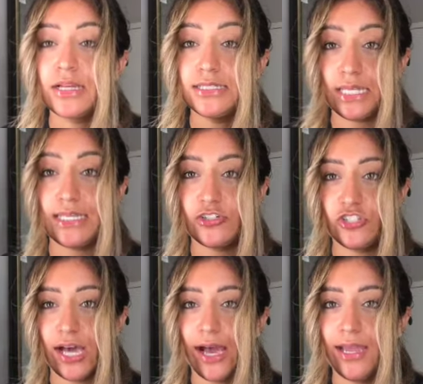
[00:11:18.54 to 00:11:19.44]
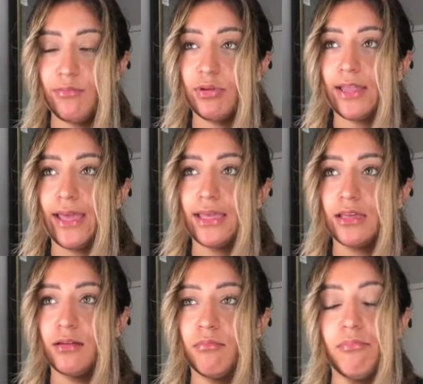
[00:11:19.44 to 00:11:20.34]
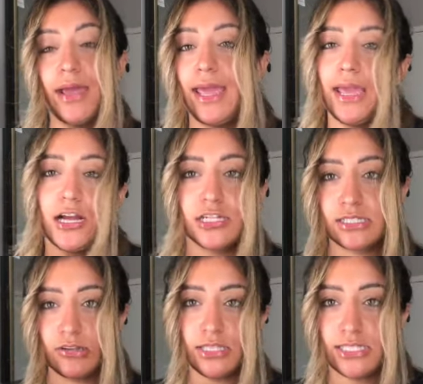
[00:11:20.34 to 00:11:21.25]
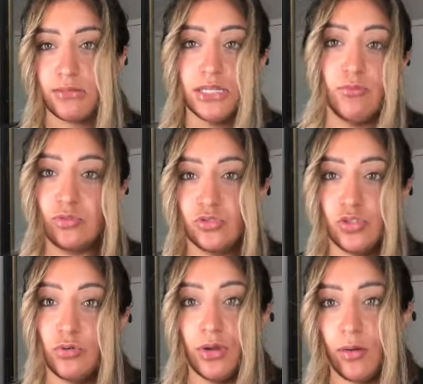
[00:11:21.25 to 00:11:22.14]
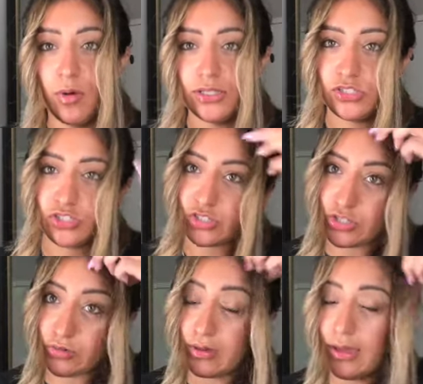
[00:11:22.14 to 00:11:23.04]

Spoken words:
to each side, but like my hair still at the same time will do what it wants to do.